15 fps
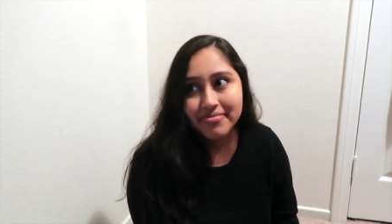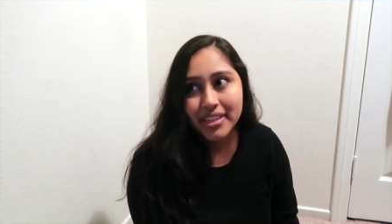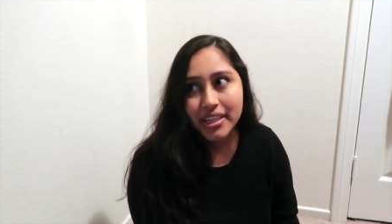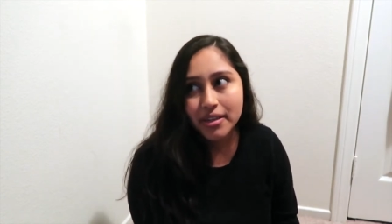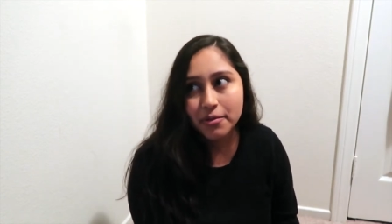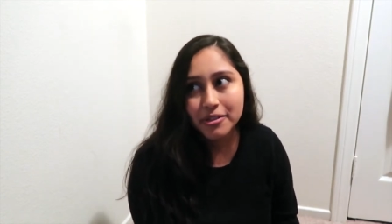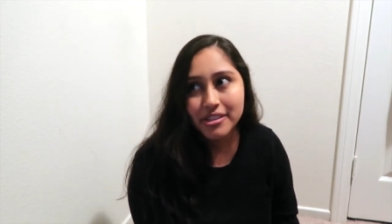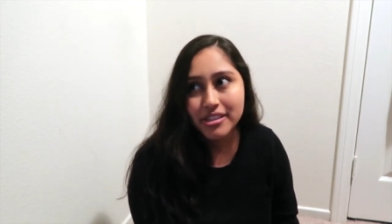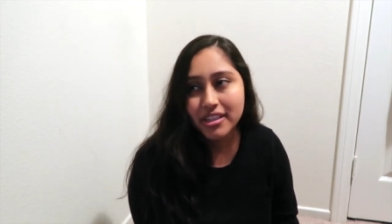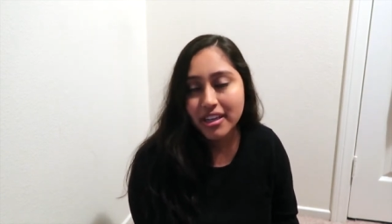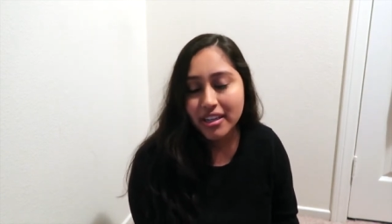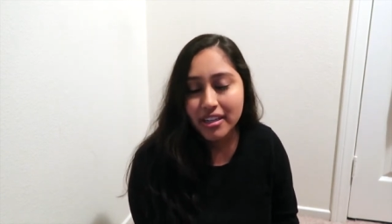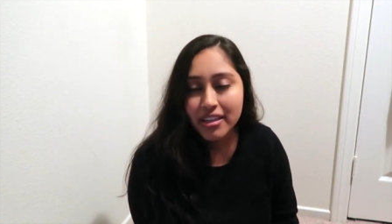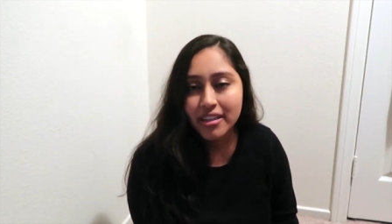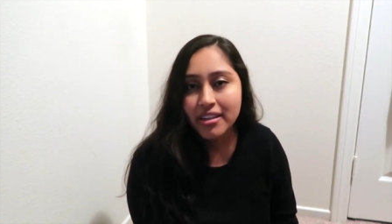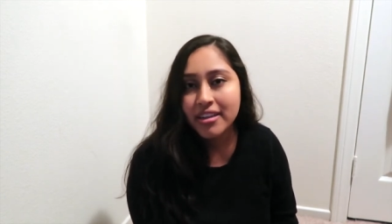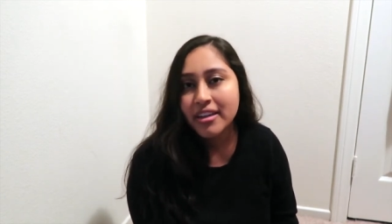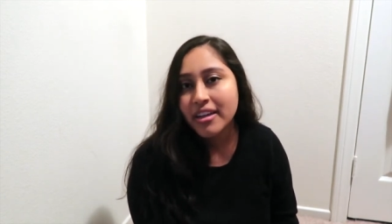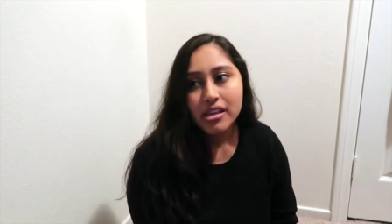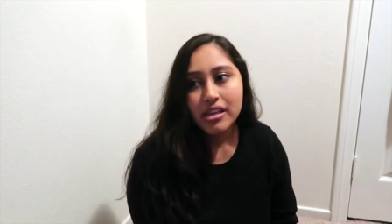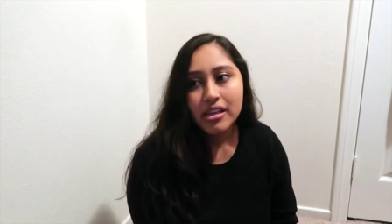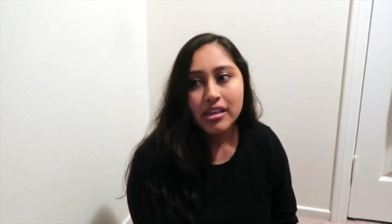He was good.
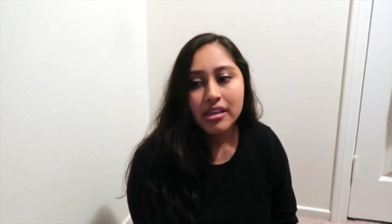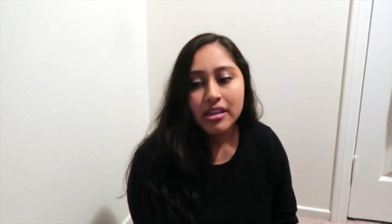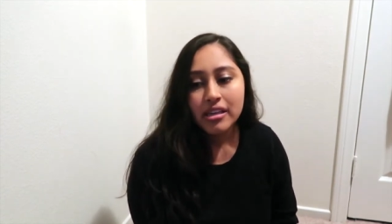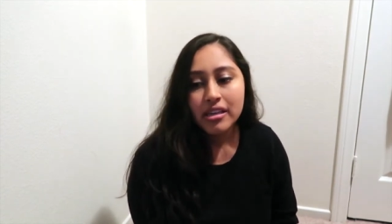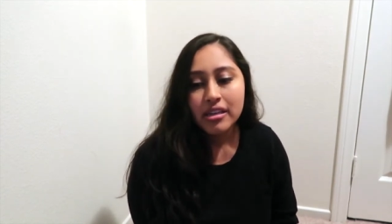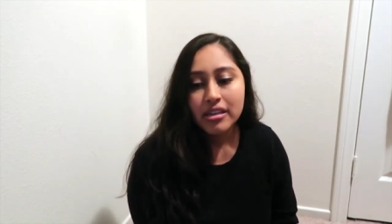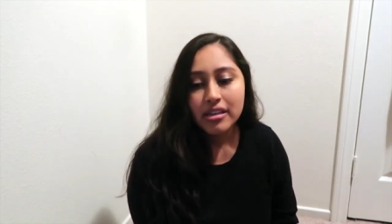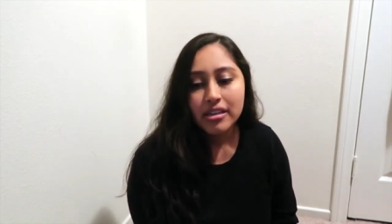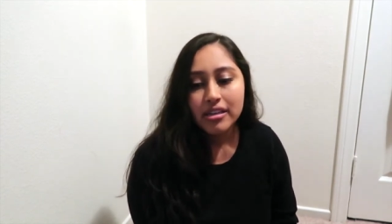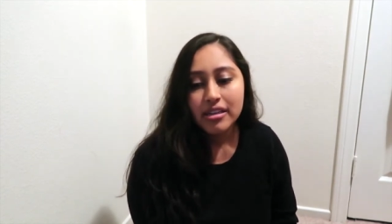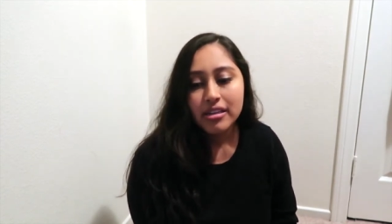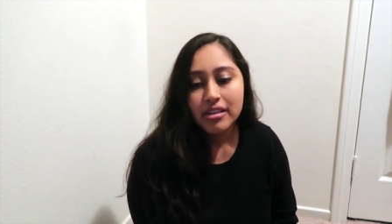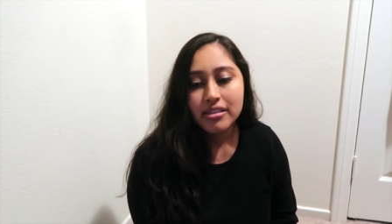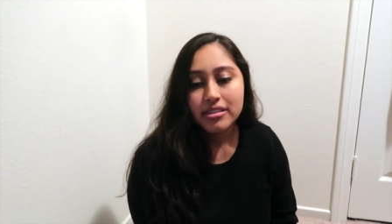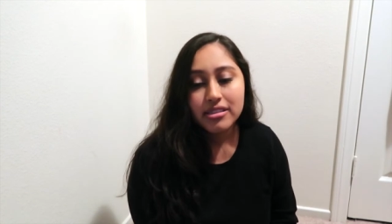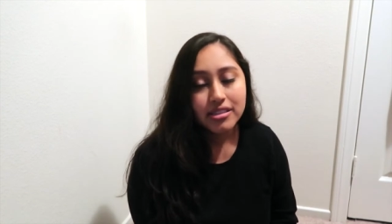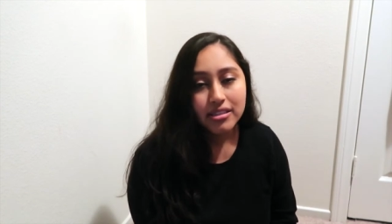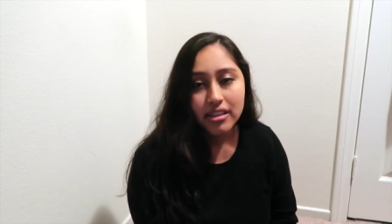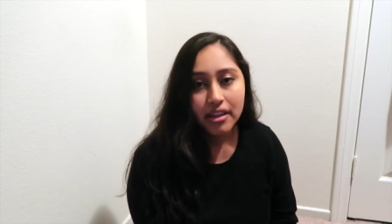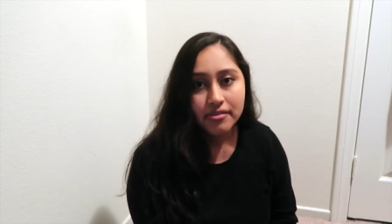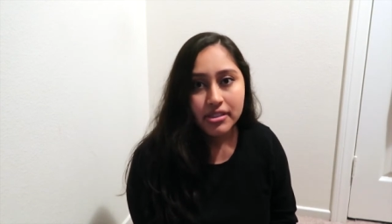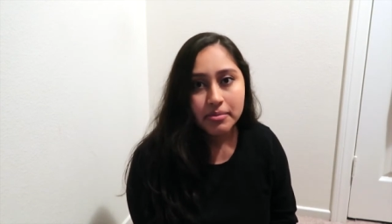He
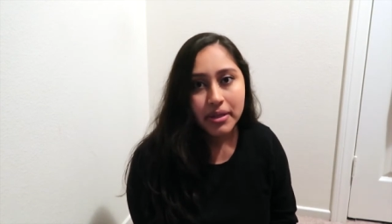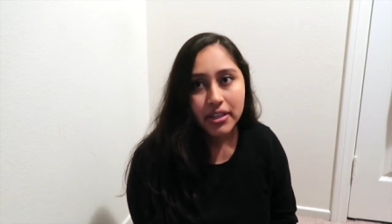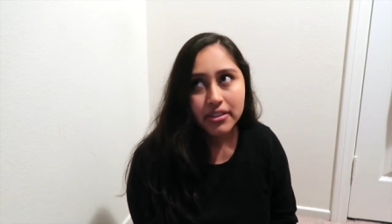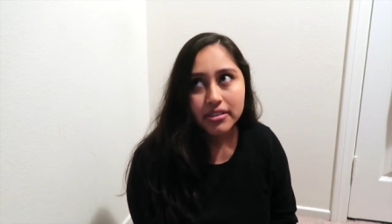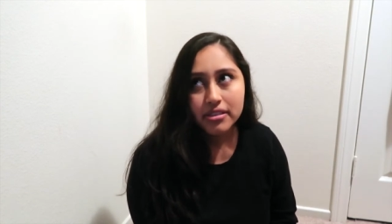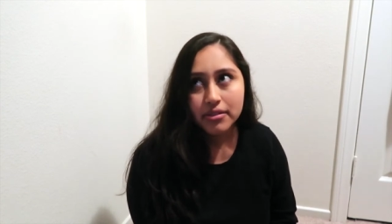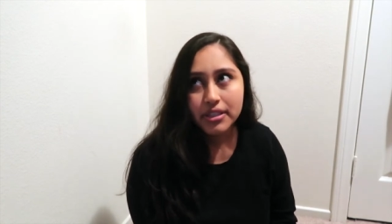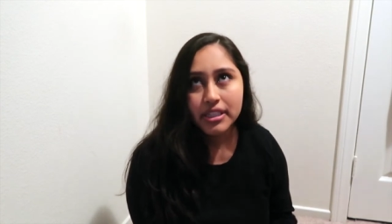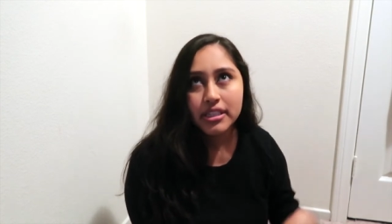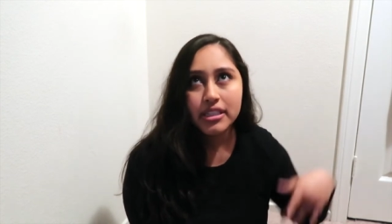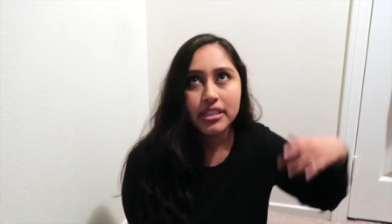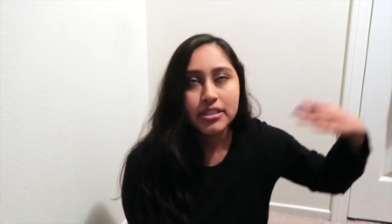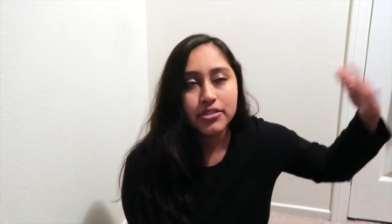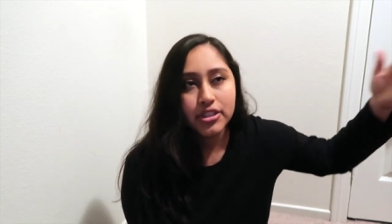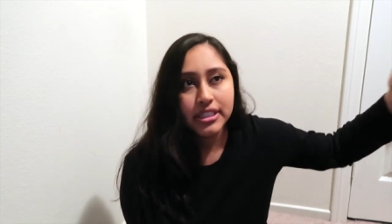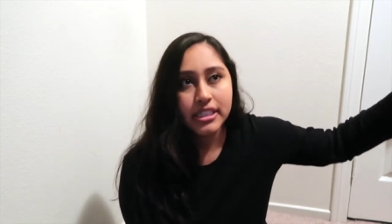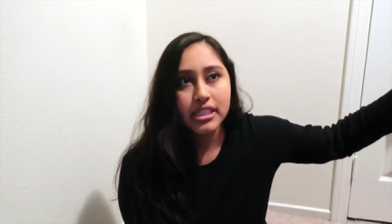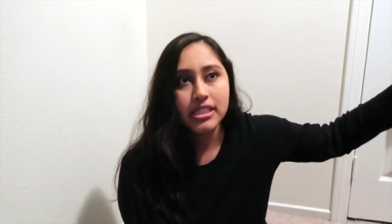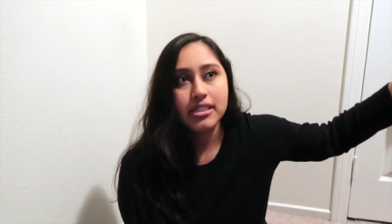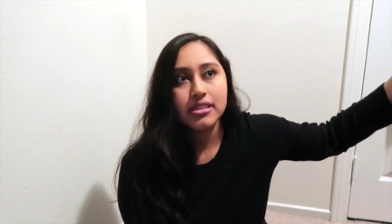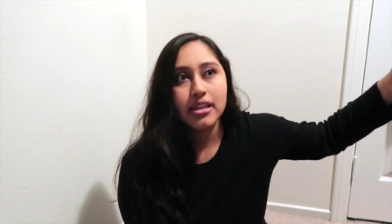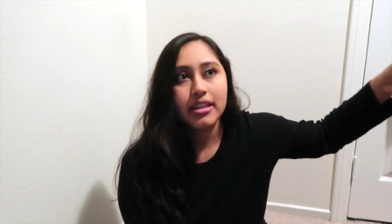still loves milk, so he drinks
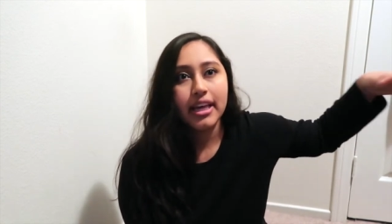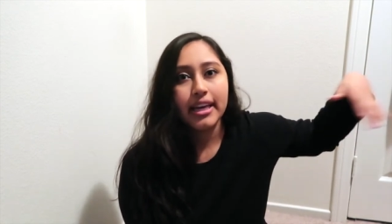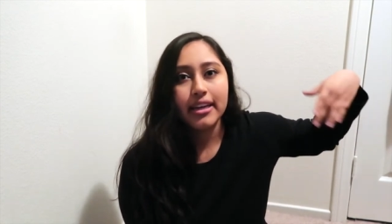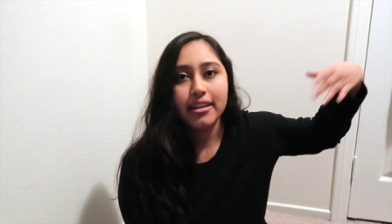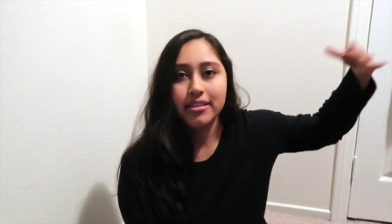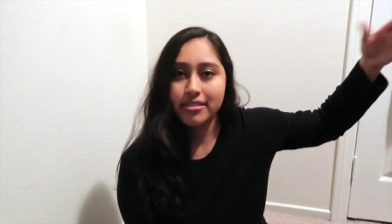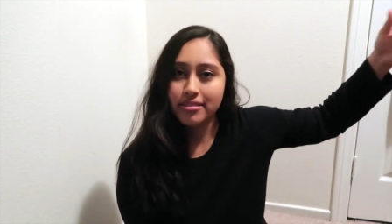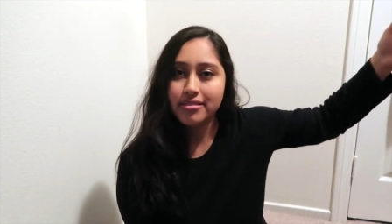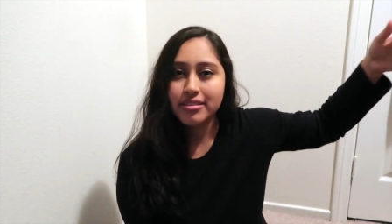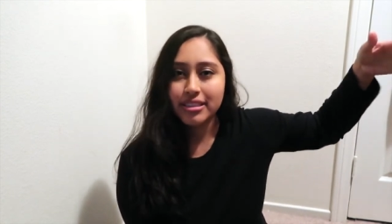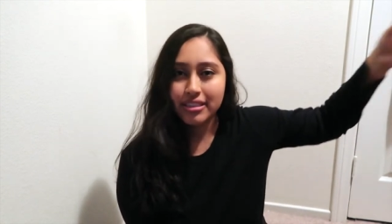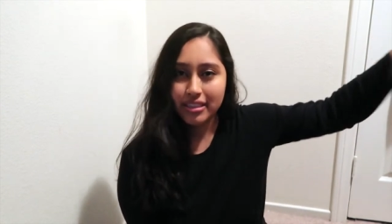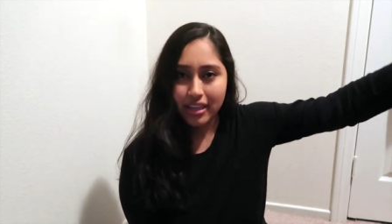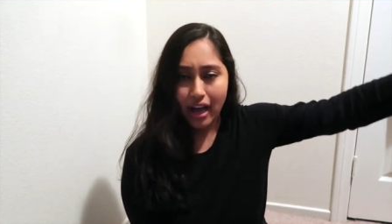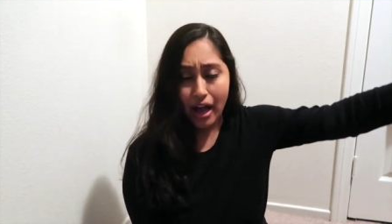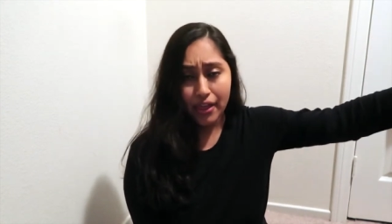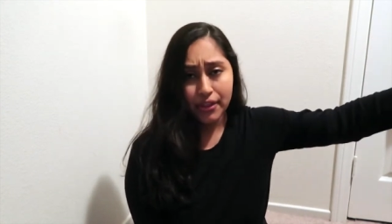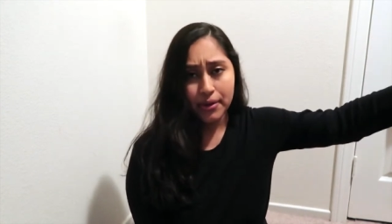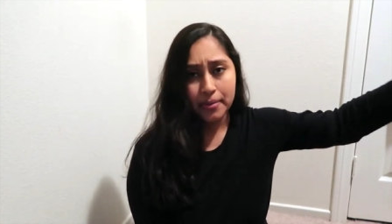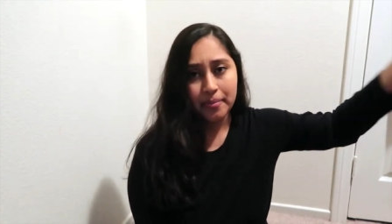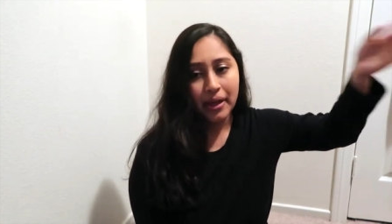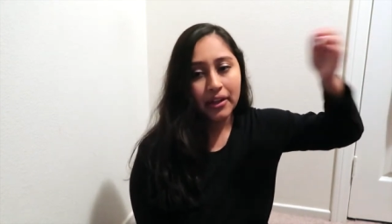his like
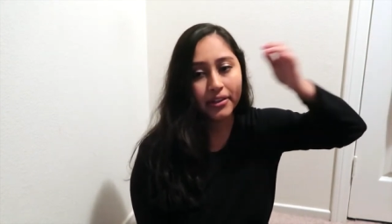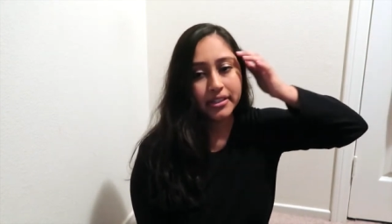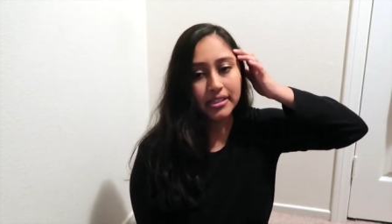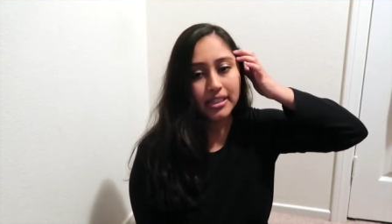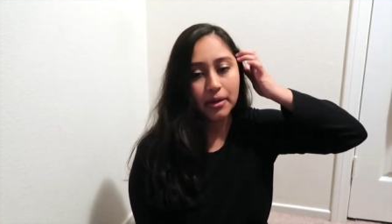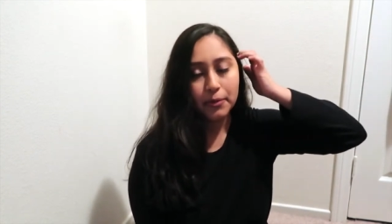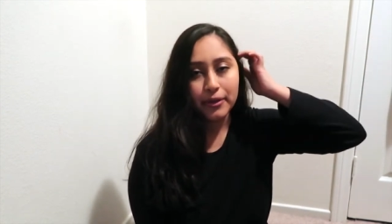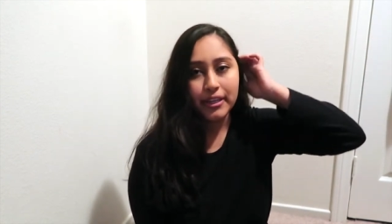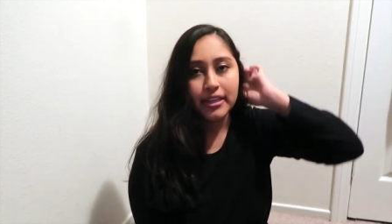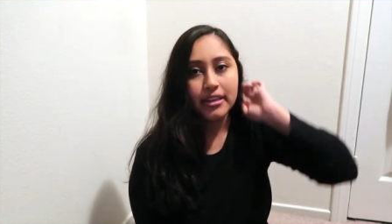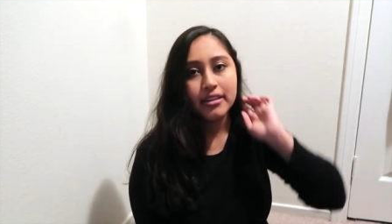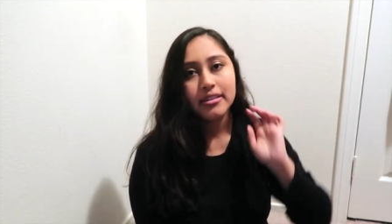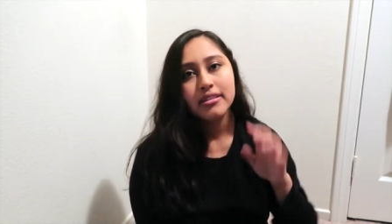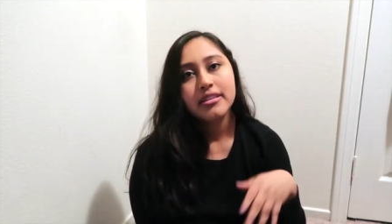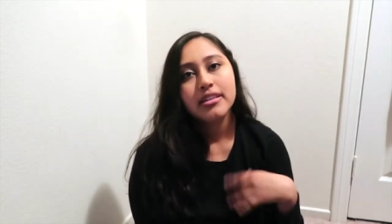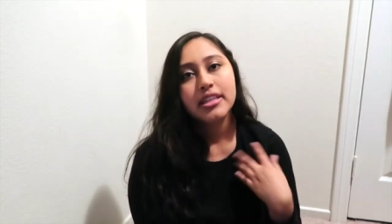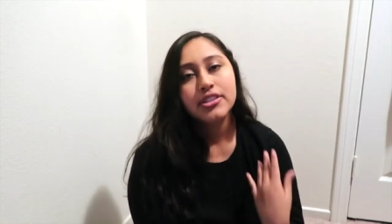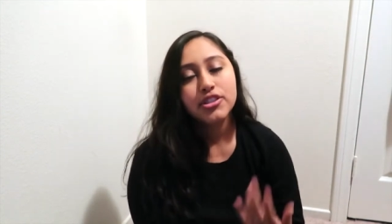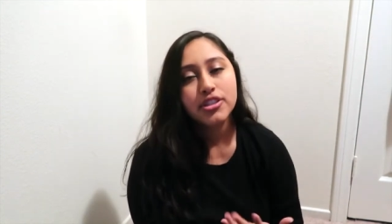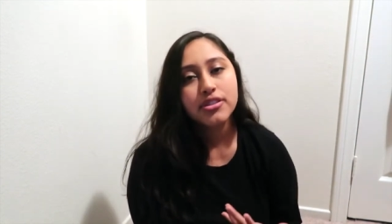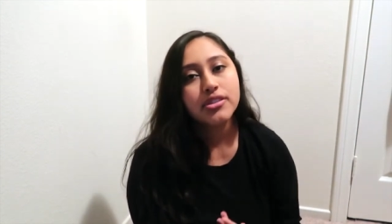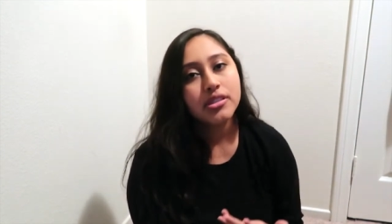other milks that we
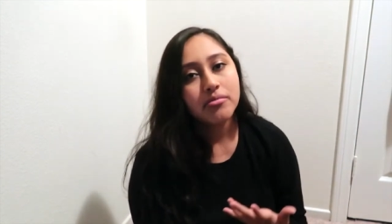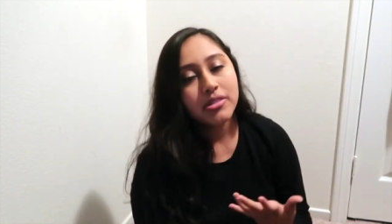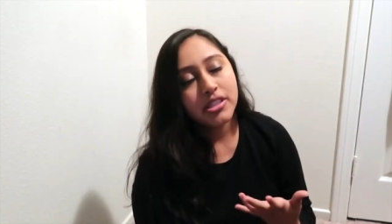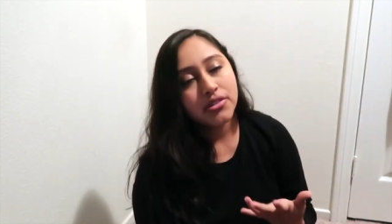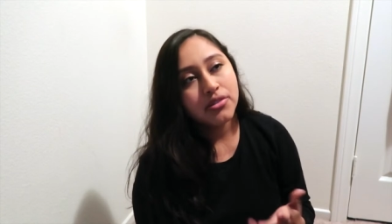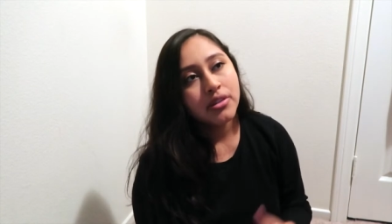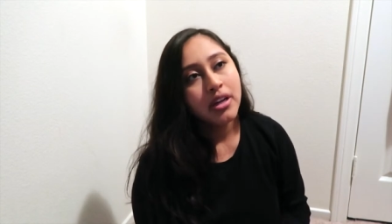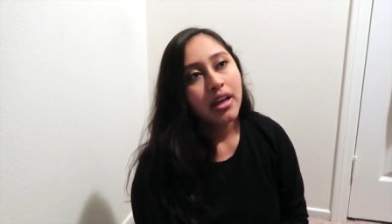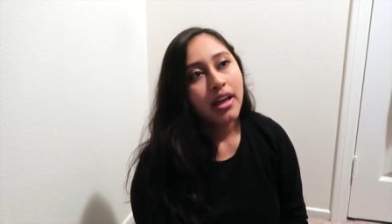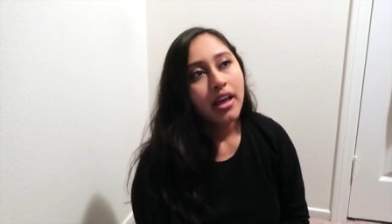introduced him to,